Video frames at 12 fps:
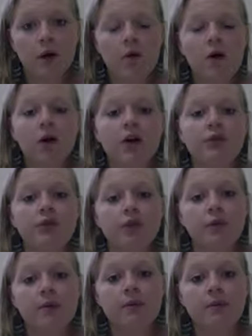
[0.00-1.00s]
wall or you do
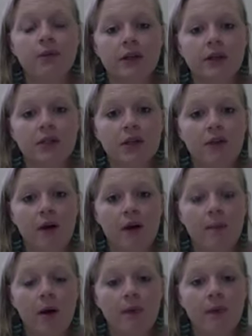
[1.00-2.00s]
want to be putting stuff
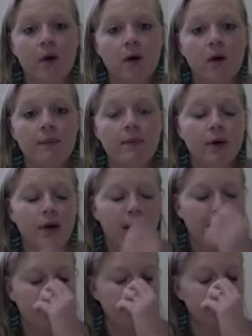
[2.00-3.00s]
up on in the
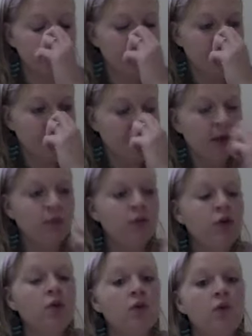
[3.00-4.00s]
classroom,
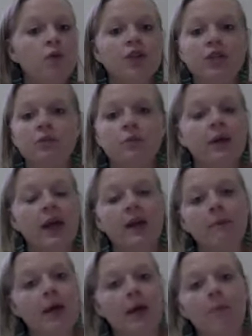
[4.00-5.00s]
you just would
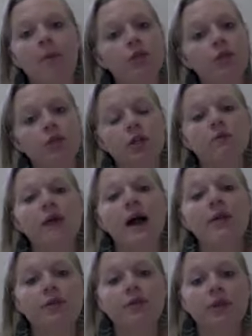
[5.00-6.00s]
make a poster
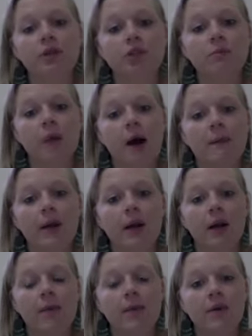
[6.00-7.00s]
rather than just popping it
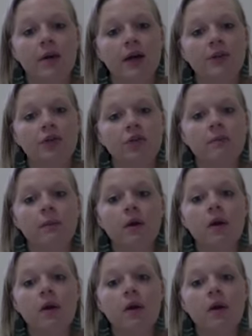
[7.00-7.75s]
up on the classroom